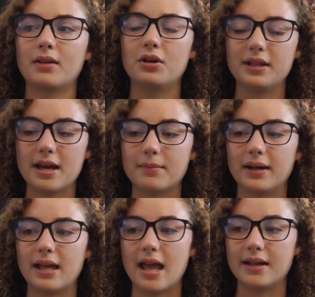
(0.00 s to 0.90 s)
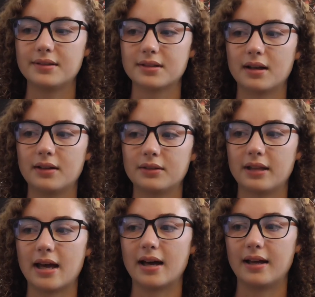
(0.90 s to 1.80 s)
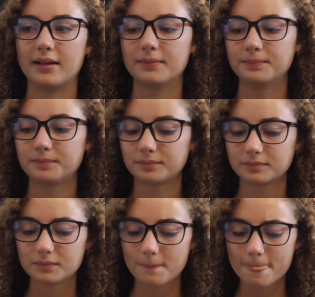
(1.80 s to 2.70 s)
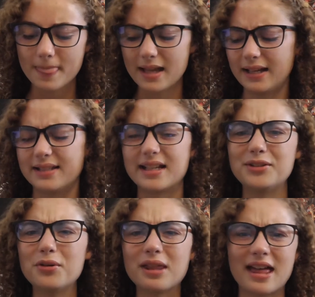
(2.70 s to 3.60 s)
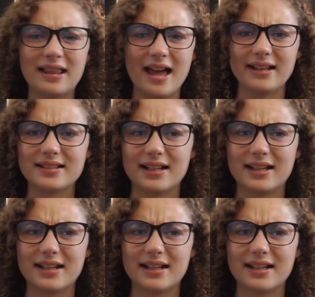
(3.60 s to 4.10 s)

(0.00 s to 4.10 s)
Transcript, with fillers: could get my hands on, or that I, because I knew what I liked.